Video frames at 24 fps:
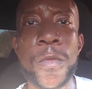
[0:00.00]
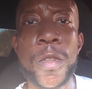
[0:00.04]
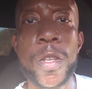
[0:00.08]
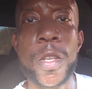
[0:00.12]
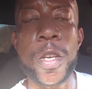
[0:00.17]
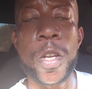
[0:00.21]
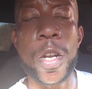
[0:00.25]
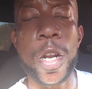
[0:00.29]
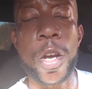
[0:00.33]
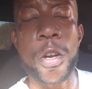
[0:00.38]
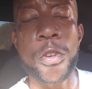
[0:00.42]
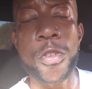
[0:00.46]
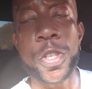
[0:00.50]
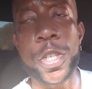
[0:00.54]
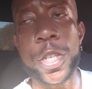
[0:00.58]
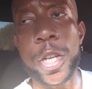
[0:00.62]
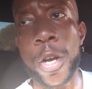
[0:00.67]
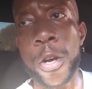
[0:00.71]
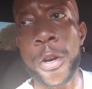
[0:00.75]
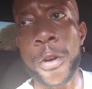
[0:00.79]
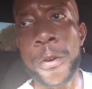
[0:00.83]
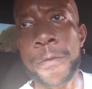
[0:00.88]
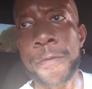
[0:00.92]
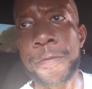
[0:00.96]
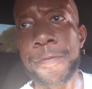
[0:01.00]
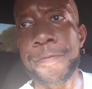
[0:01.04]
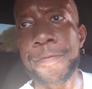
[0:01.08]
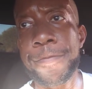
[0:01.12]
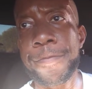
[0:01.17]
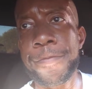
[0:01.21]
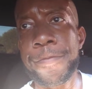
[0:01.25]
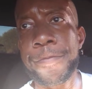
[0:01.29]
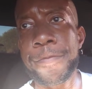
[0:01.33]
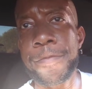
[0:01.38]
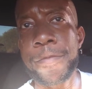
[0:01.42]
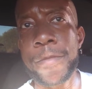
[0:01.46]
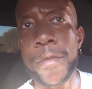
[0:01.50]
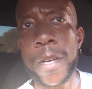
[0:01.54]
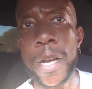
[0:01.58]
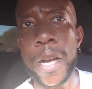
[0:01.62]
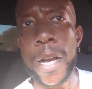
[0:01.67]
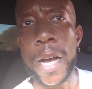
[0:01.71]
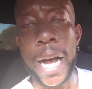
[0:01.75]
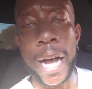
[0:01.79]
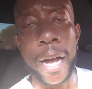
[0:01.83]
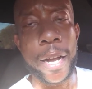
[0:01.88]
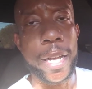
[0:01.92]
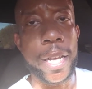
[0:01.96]
you know, so
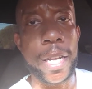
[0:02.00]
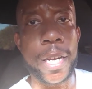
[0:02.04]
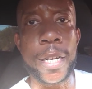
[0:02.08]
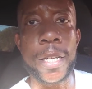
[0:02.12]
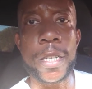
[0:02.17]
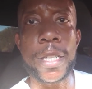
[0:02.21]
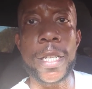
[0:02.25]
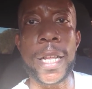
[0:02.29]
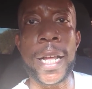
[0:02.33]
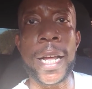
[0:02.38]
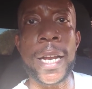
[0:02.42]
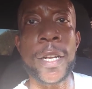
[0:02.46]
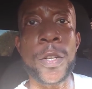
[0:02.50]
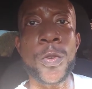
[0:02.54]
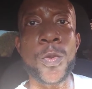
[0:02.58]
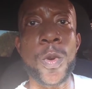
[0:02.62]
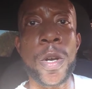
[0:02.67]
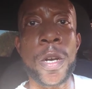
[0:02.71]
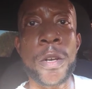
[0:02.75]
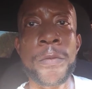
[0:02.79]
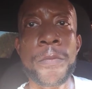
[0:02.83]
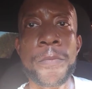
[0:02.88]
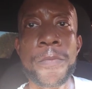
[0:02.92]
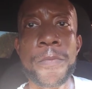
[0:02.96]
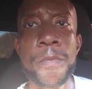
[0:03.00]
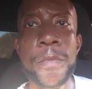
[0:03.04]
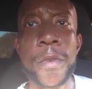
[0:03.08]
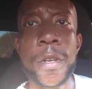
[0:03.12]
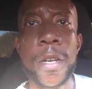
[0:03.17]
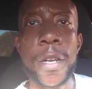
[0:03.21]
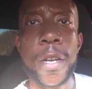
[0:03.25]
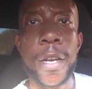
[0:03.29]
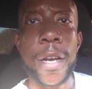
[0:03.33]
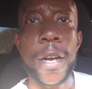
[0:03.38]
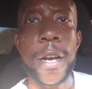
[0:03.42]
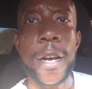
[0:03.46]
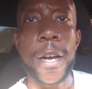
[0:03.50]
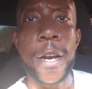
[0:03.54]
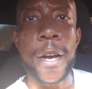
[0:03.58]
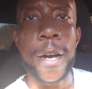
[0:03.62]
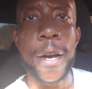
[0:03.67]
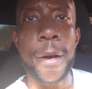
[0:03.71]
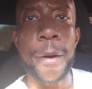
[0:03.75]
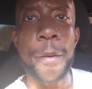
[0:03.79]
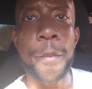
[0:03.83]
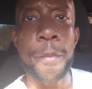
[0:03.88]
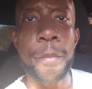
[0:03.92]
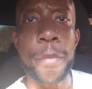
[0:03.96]
I'll get into that as well,
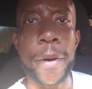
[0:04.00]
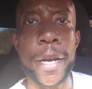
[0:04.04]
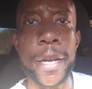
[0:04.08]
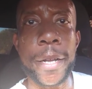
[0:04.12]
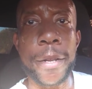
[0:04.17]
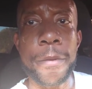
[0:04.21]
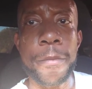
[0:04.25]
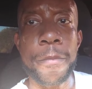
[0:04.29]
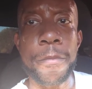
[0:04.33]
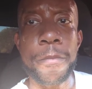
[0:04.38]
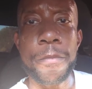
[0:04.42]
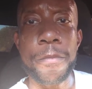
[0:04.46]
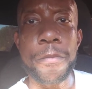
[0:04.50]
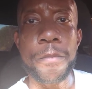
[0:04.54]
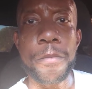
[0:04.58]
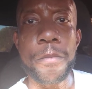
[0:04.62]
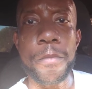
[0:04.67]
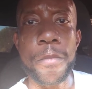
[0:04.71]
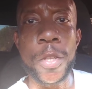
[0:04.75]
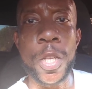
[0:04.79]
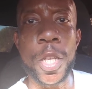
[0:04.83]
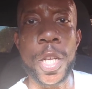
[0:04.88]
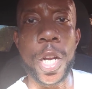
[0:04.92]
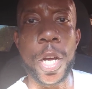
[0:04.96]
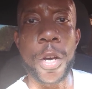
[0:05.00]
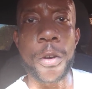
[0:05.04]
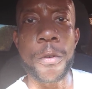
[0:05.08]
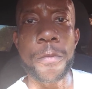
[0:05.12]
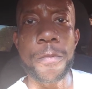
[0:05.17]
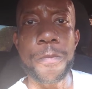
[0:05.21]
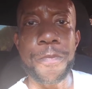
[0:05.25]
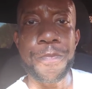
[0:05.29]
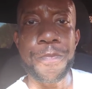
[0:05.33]
um, but you know,